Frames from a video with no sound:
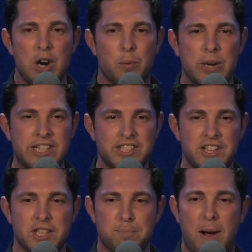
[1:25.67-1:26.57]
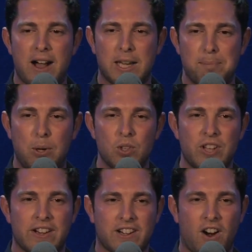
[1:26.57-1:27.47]
reaches in his pocket, pulls
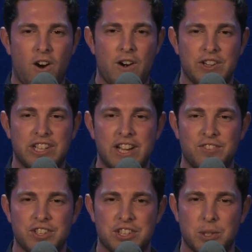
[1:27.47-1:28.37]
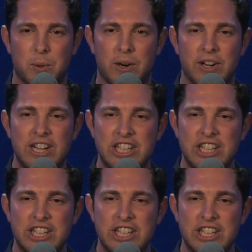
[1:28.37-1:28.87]
out a card, gives it to her.